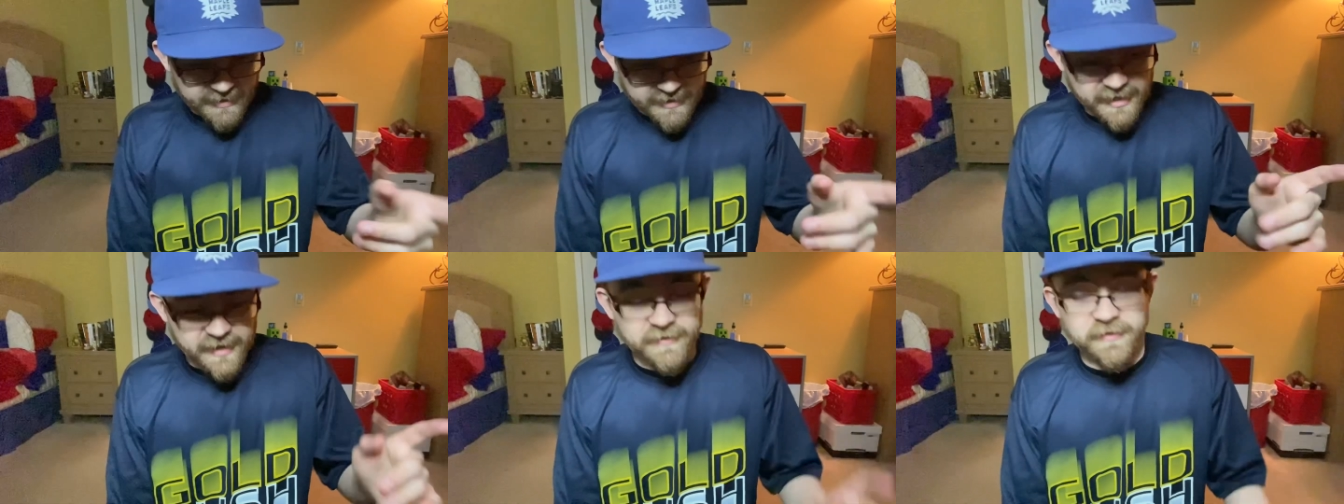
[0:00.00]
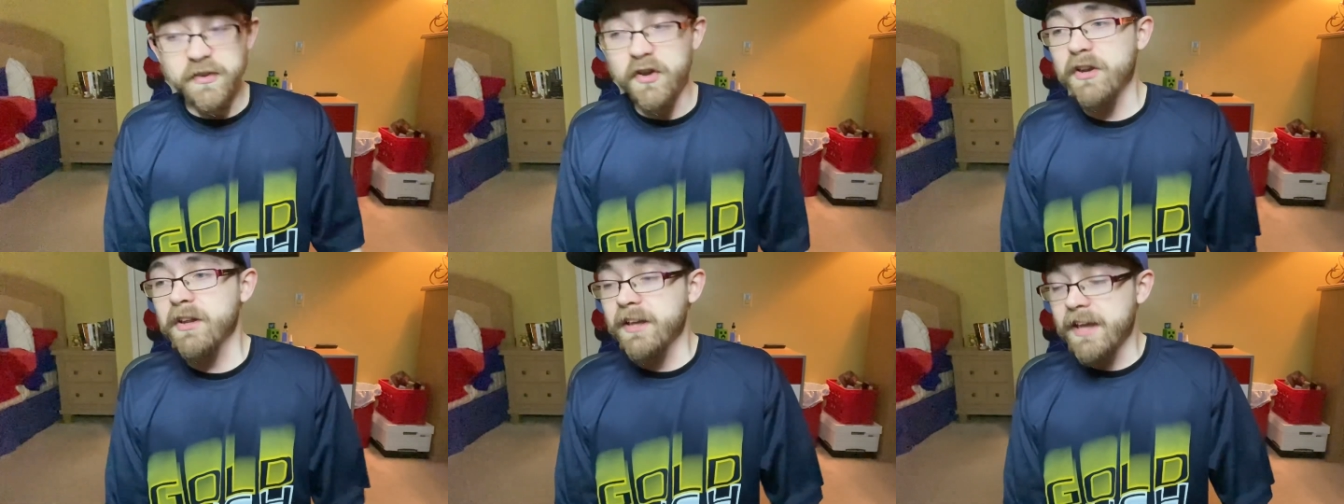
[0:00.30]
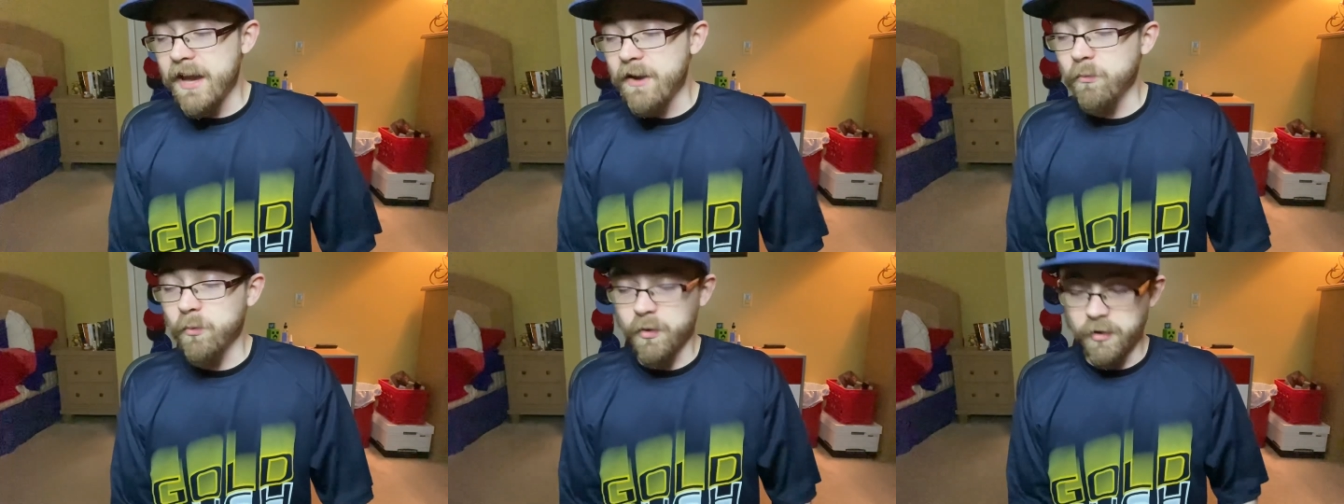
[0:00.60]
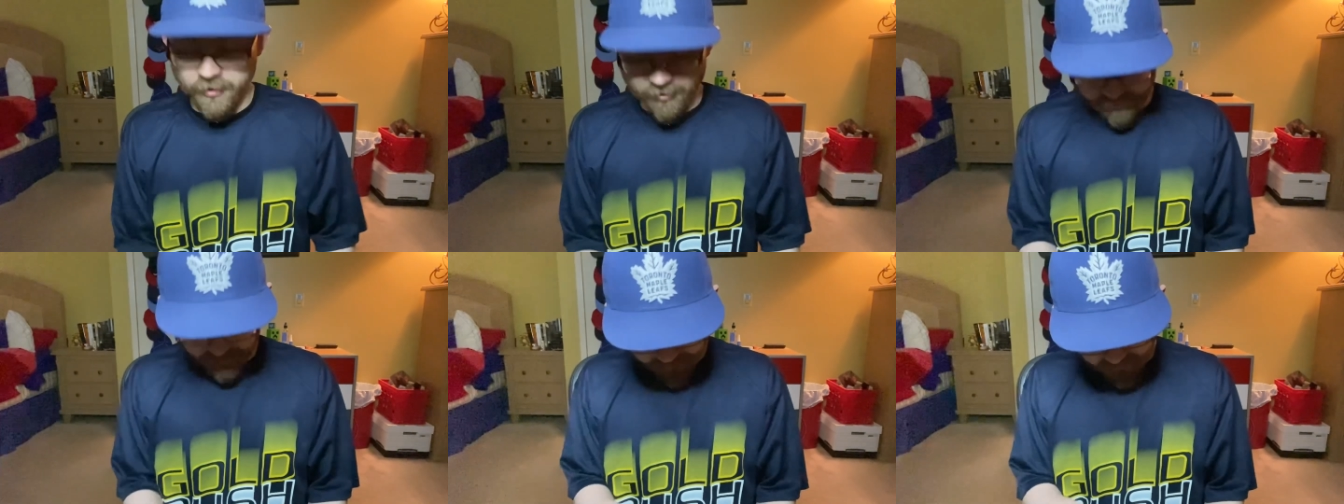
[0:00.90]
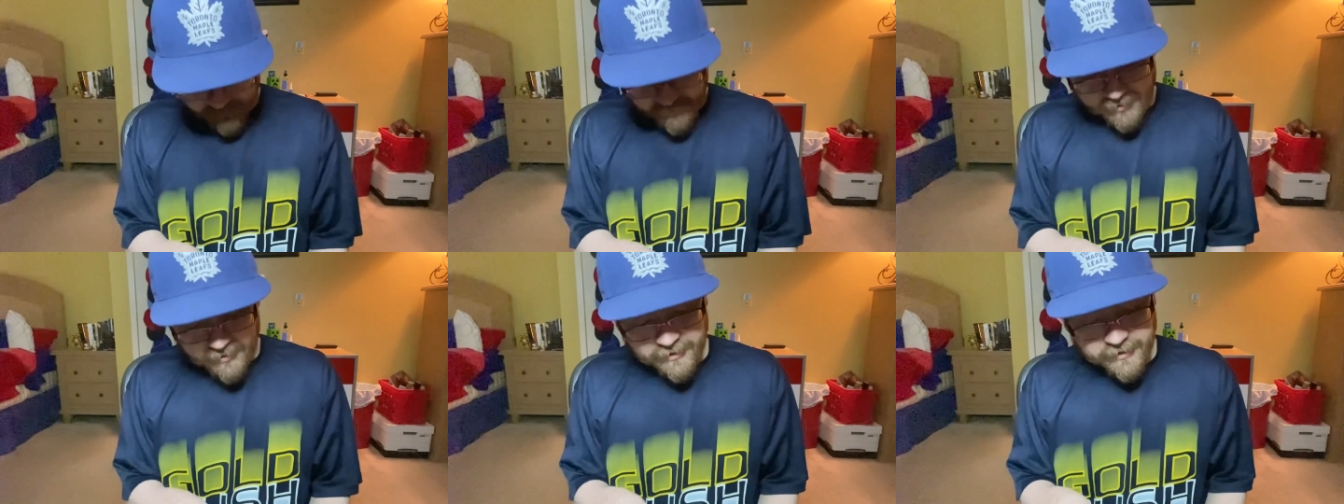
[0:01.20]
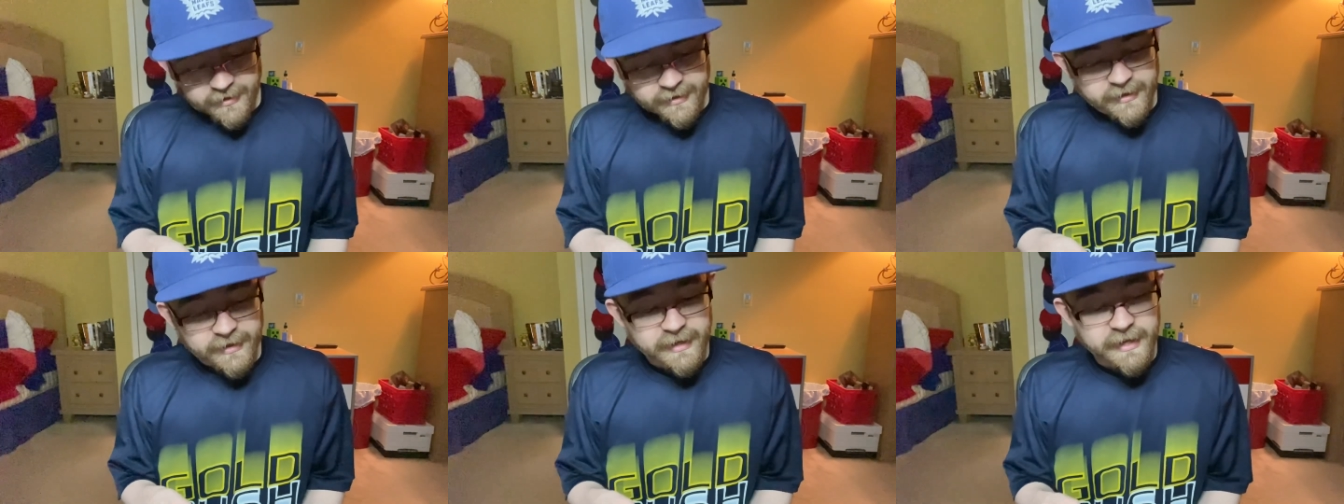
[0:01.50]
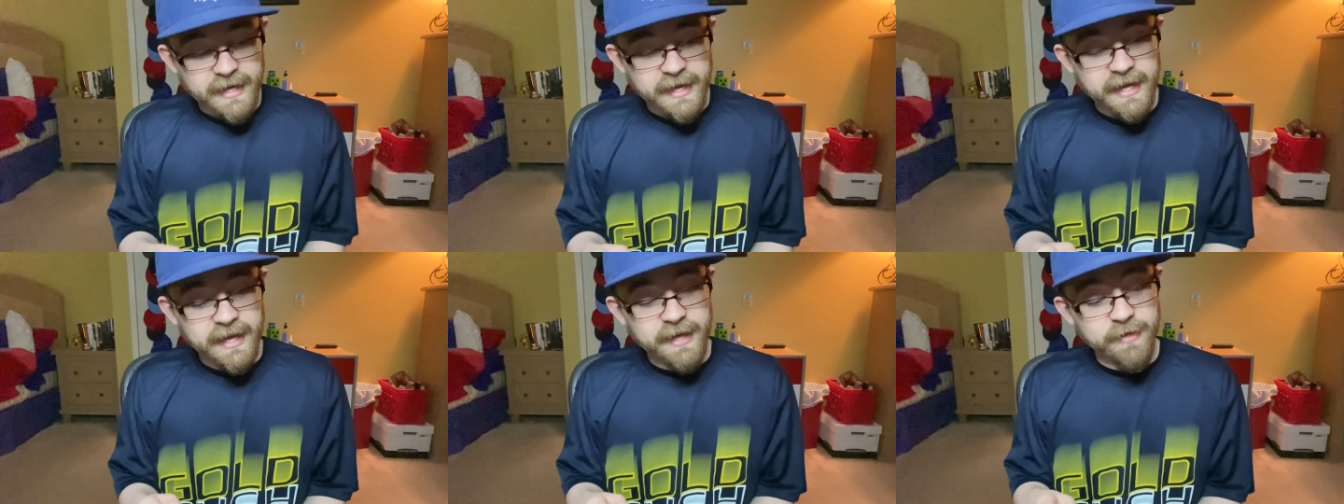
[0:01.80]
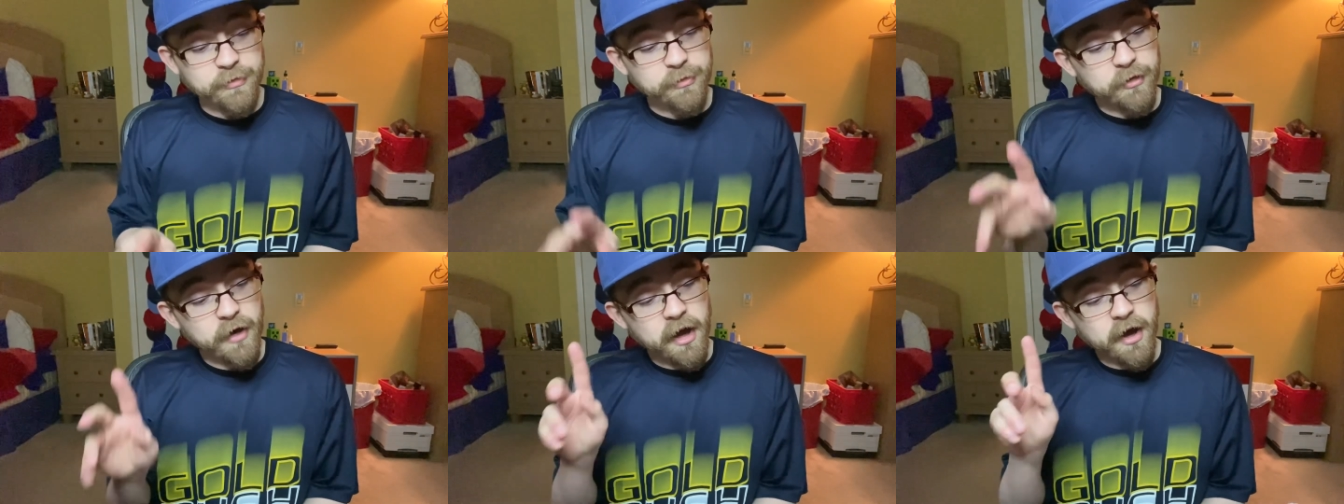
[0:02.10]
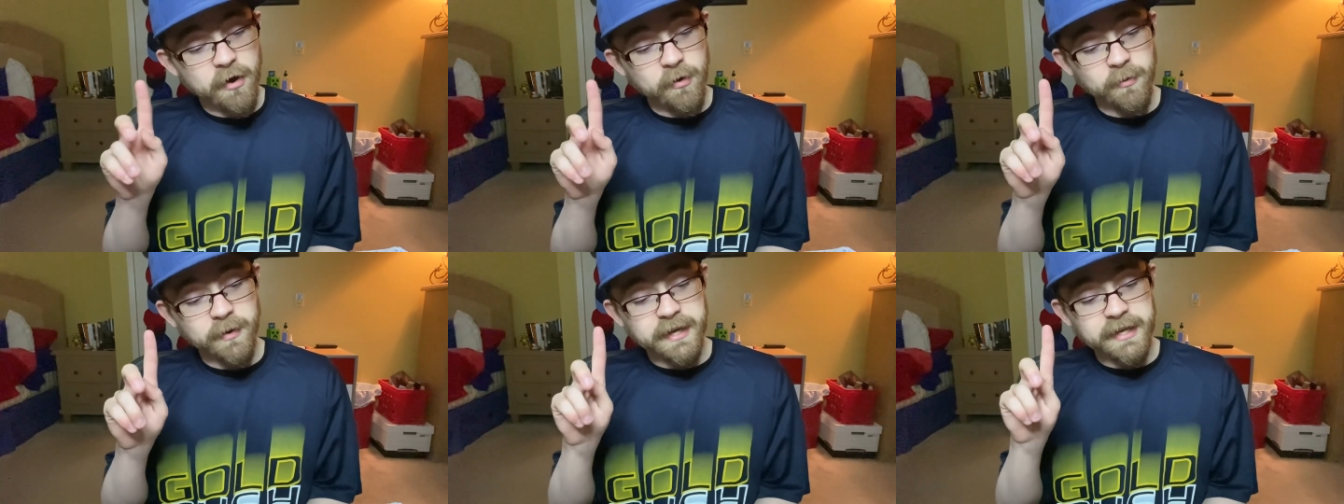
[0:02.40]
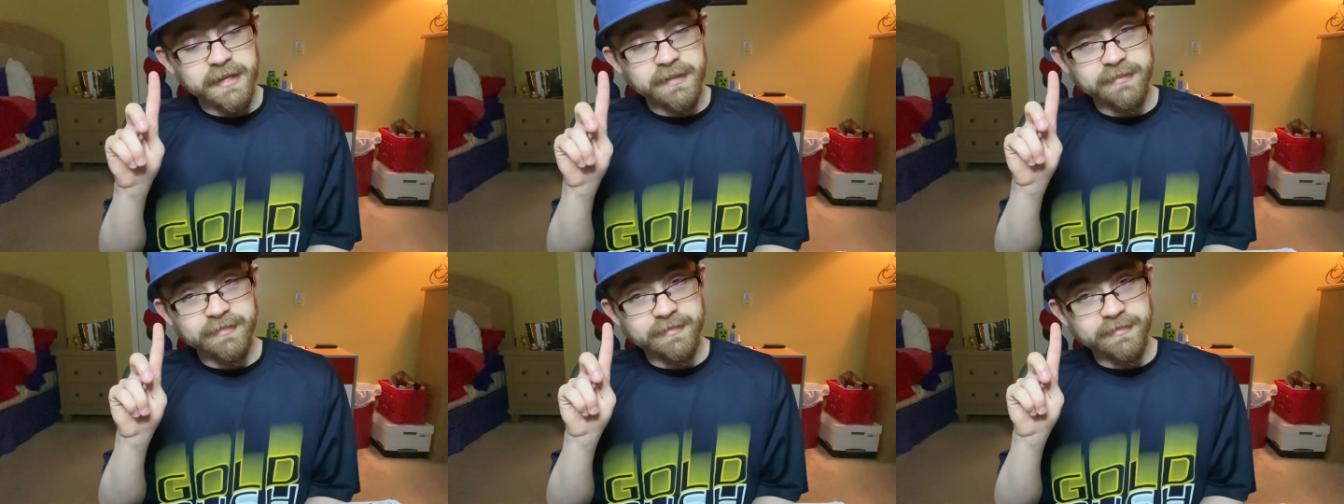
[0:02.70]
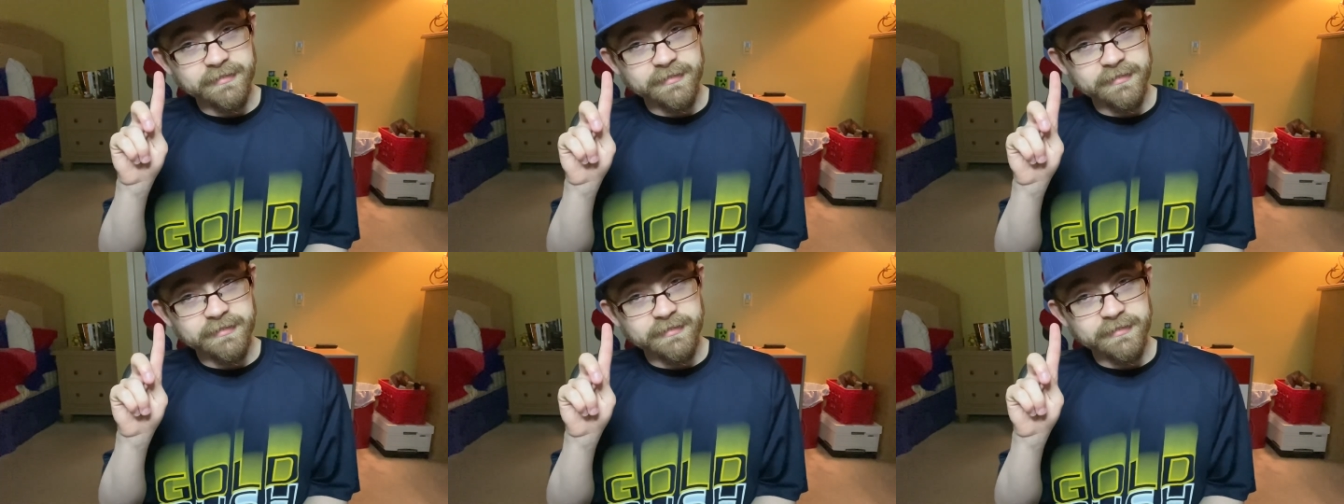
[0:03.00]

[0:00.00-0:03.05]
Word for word: It's going to get worse. Though it